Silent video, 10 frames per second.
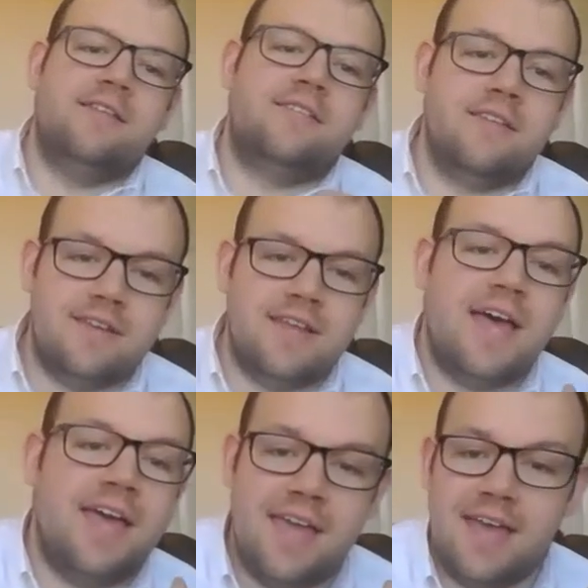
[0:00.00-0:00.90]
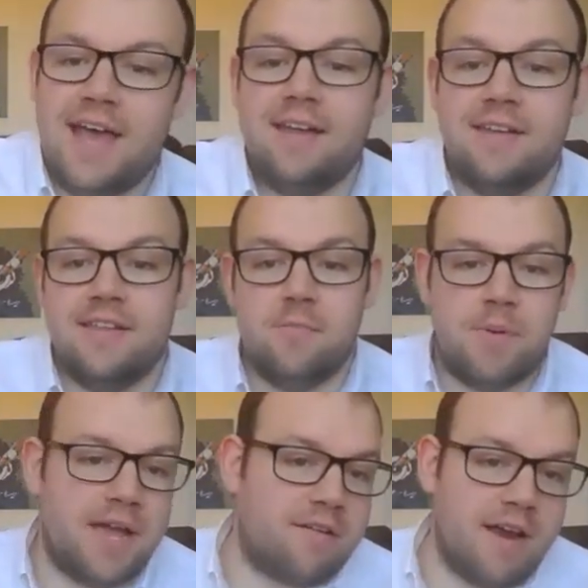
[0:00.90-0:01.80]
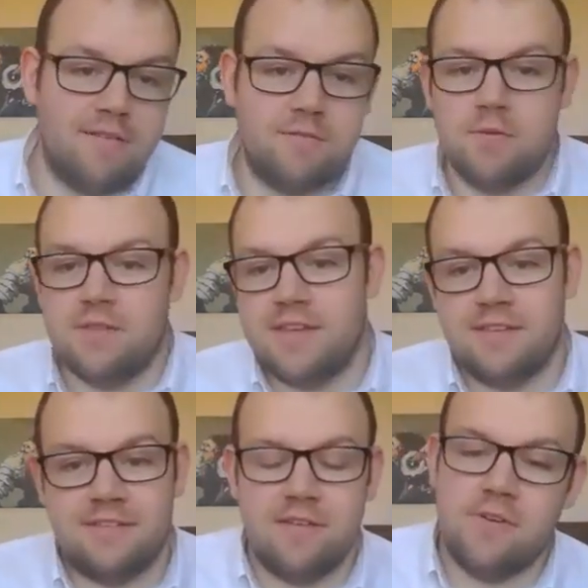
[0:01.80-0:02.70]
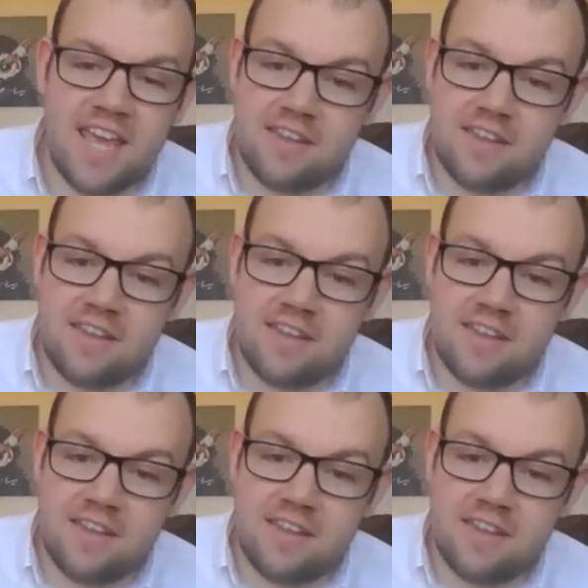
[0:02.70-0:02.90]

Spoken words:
today and in the background of doing things differently?